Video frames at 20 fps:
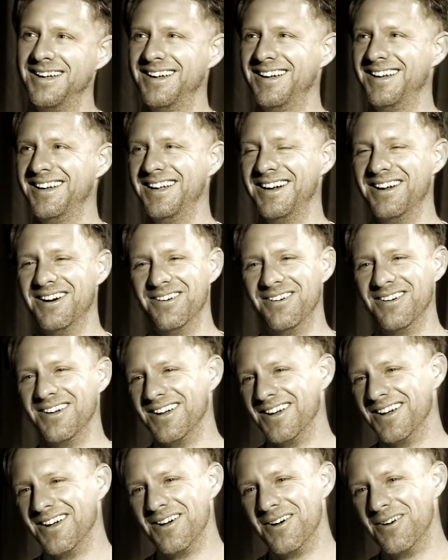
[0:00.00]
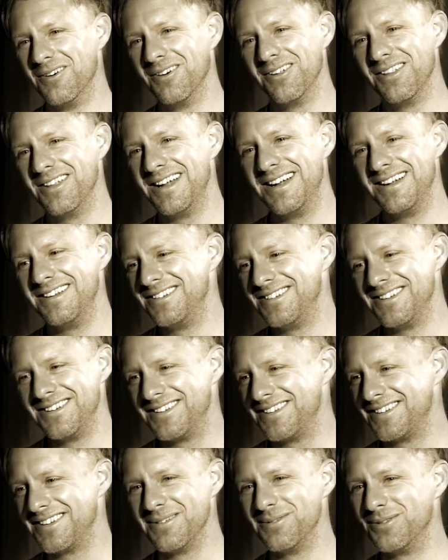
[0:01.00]
you know, well, that it's
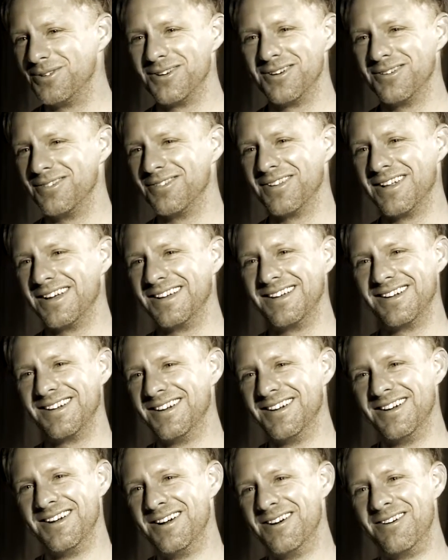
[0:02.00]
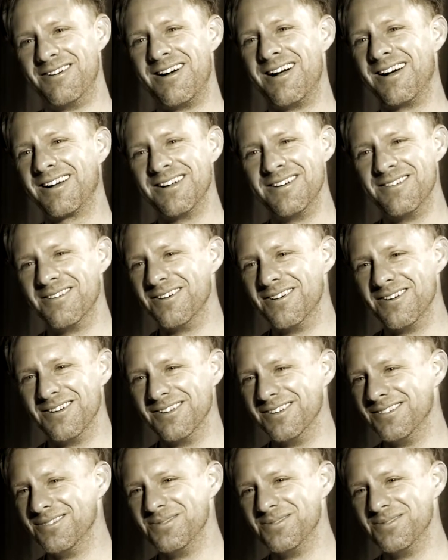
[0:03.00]
just some sort of like rock and roll